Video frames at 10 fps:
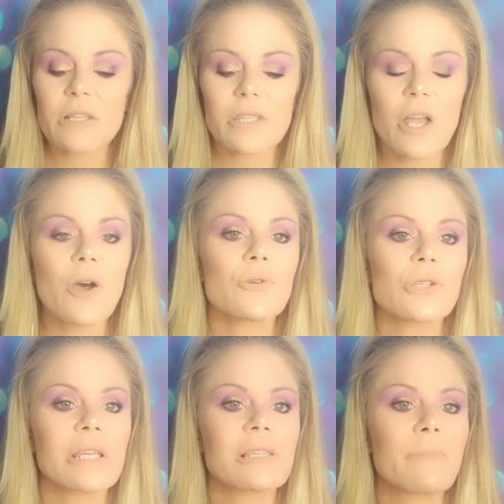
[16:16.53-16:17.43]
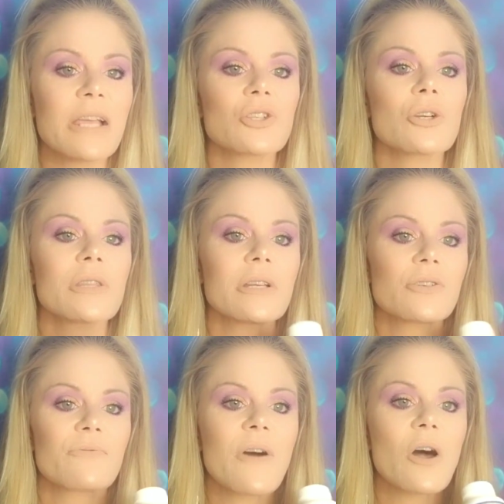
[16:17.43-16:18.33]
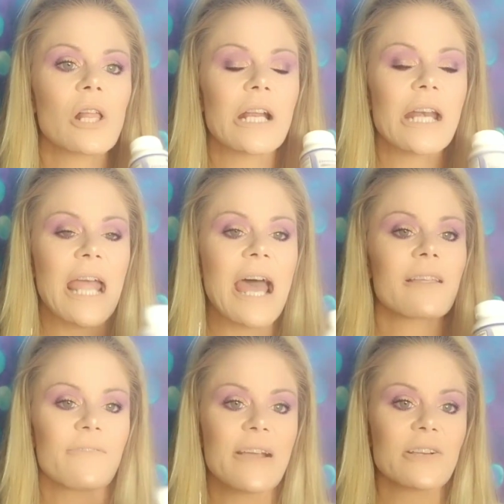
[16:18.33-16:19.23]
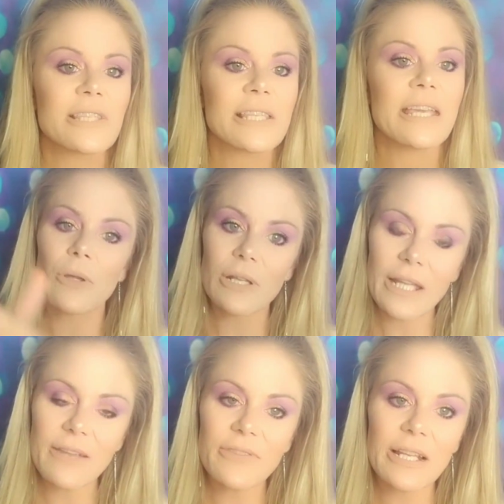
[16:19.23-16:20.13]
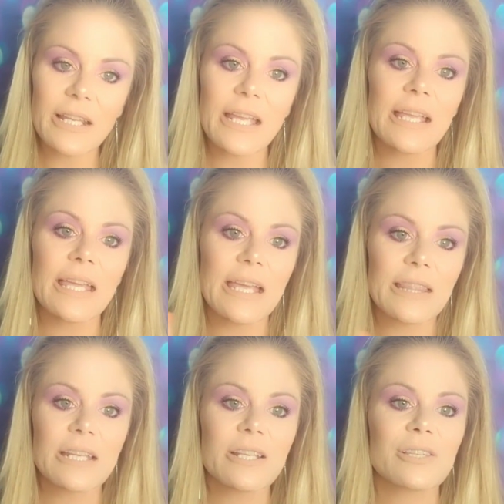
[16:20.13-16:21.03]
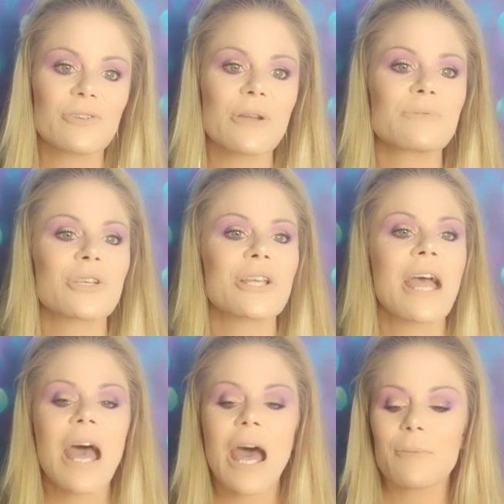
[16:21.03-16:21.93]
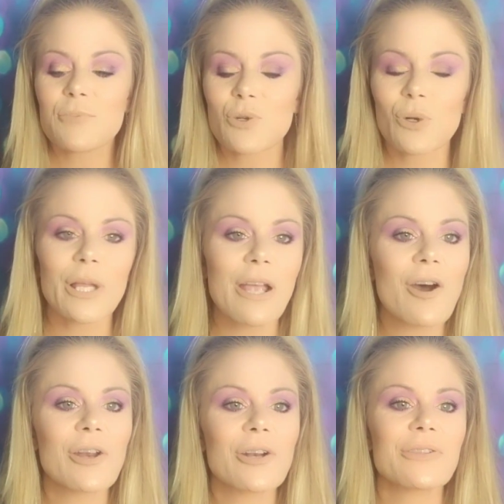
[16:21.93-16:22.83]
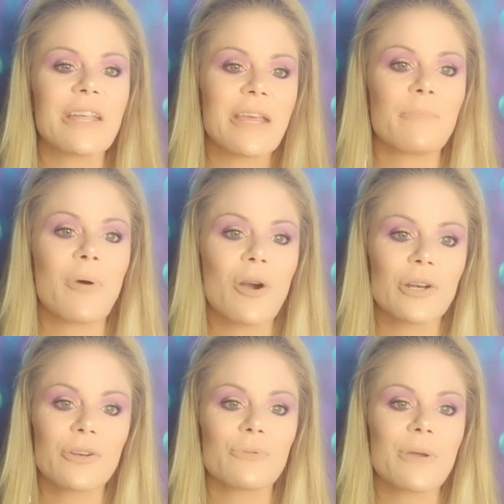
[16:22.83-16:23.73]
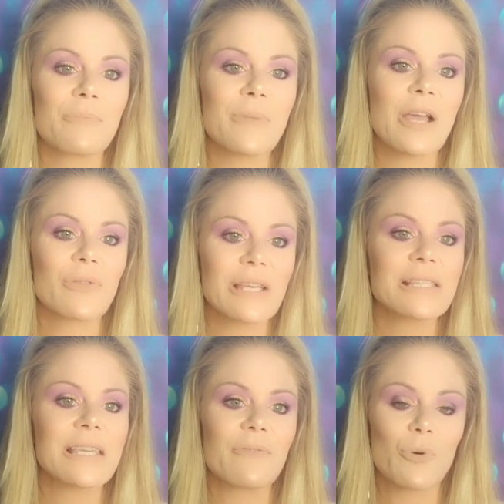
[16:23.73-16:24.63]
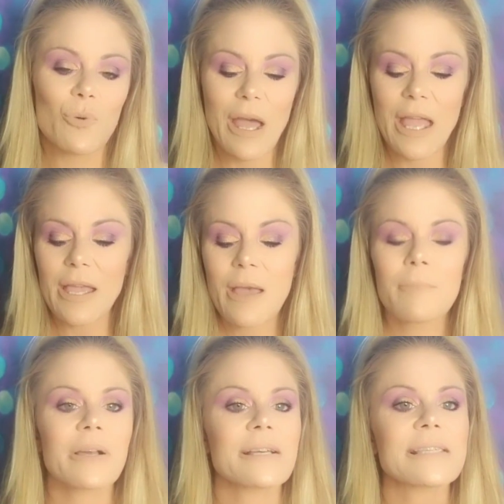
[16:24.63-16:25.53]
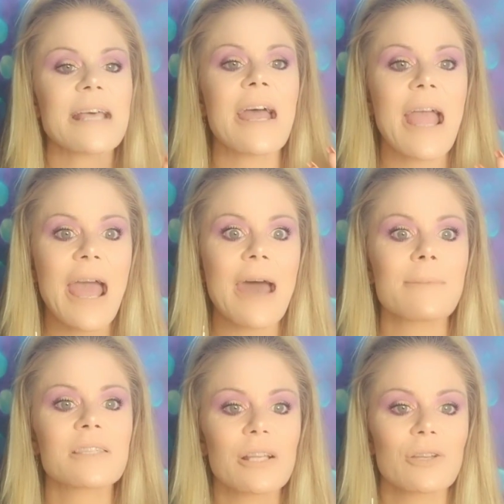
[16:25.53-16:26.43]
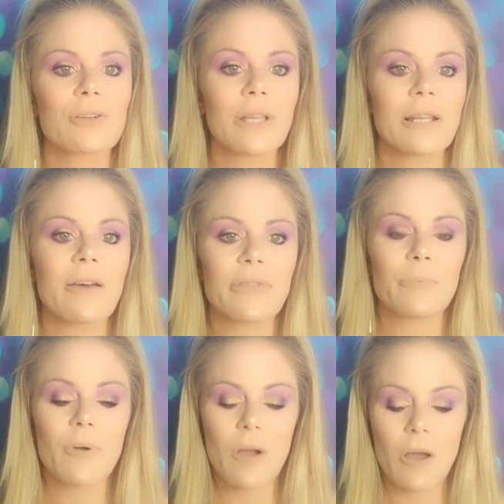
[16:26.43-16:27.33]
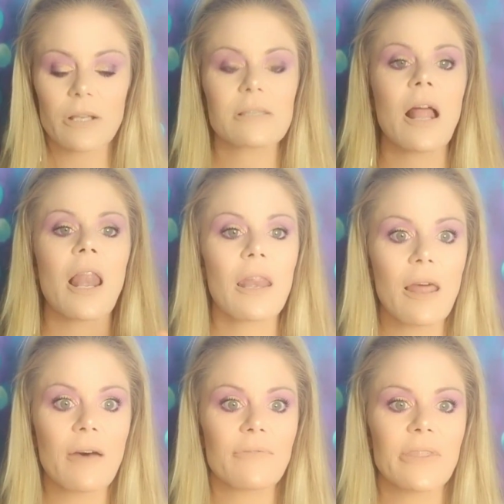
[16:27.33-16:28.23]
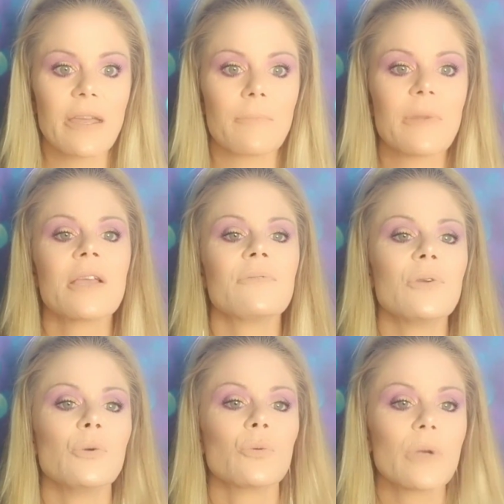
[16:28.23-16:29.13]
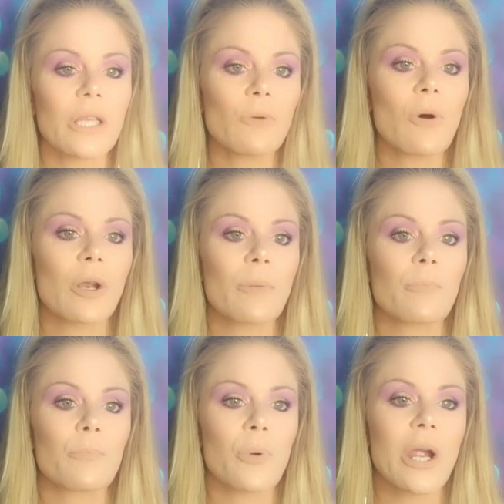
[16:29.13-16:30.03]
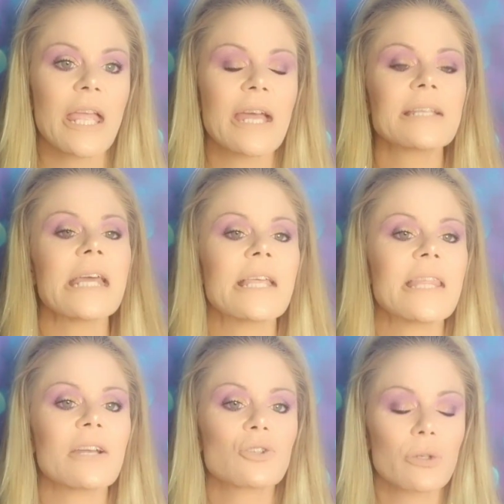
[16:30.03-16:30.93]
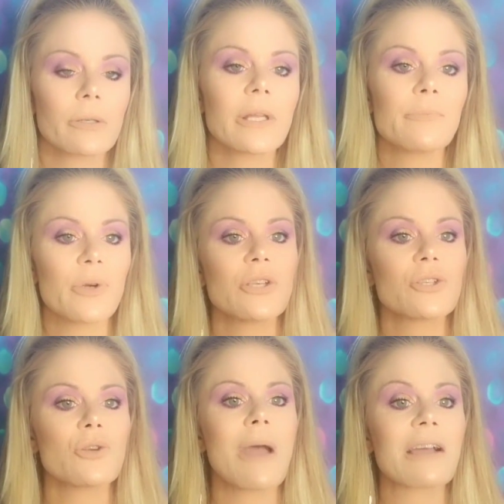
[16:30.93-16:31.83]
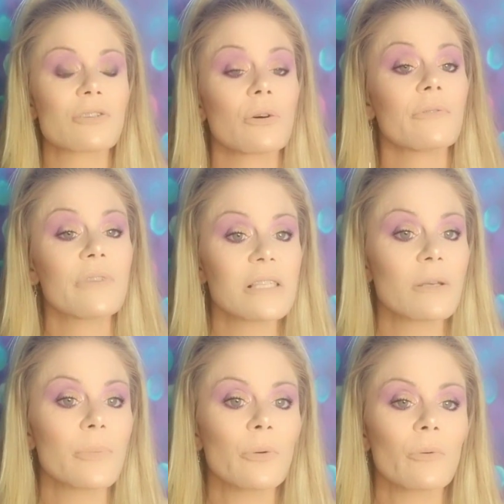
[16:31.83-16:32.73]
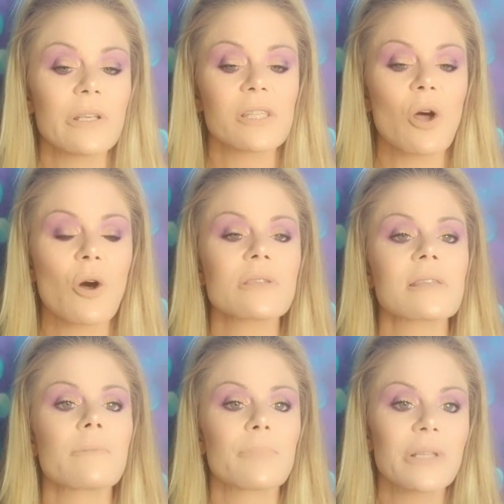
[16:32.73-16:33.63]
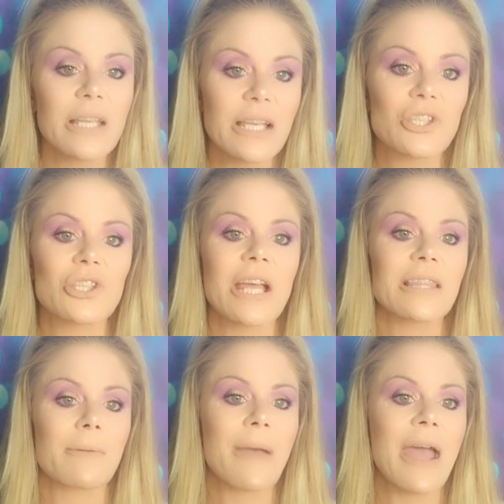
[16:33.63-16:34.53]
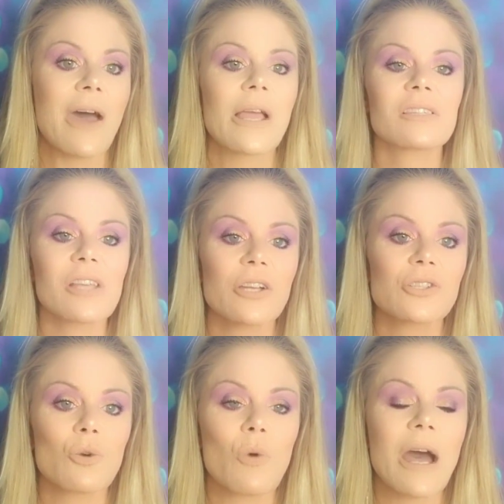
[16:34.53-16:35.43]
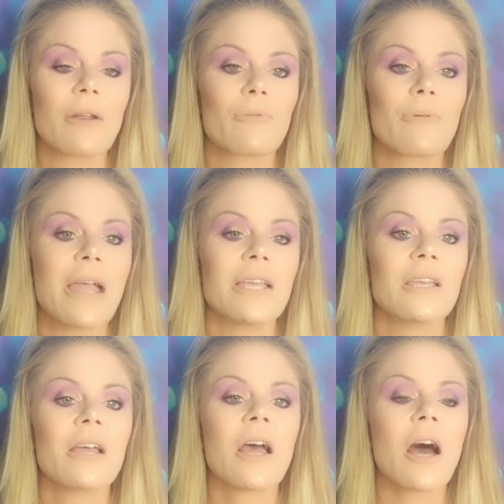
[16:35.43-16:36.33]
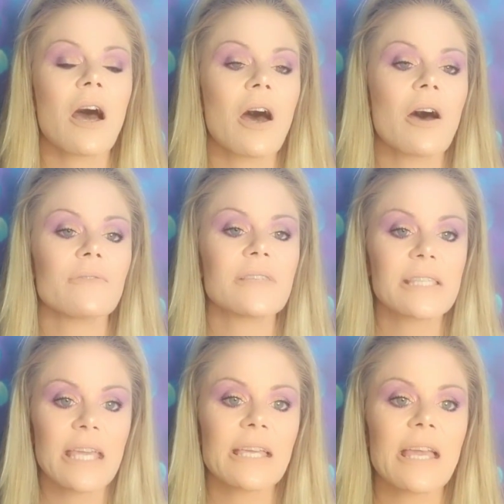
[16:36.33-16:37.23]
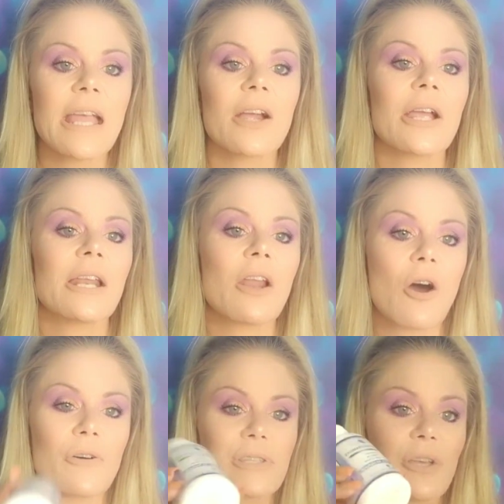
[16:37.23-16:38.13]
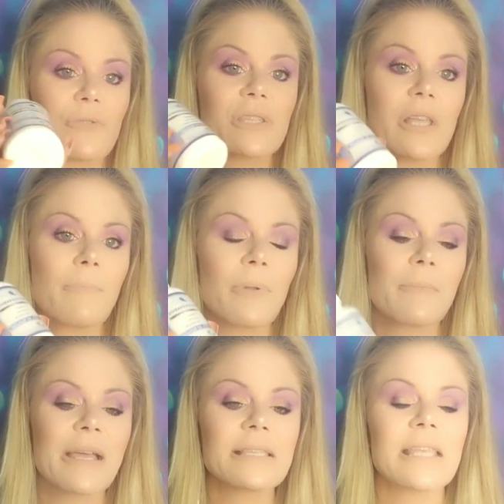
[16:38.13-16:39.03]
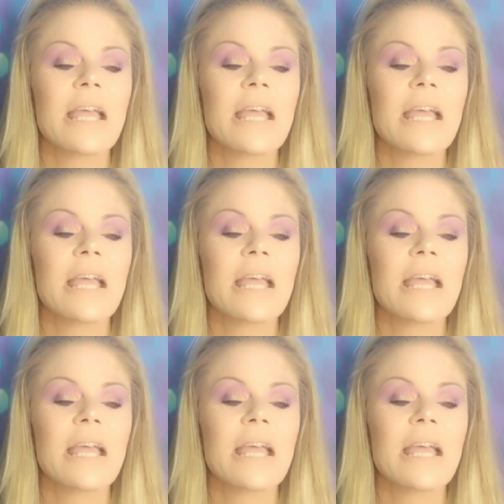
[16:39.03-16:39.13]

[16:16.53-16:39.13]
So just make sure that you're following at La Fair Skin. Leave the link in the description. I'm truly honored that they partnered with me on this giveaway because I absolutely love their products. Love them. If you really want a brand that truly brings you actual visible results, please check them out. Such a wide array of skincare and also supplements.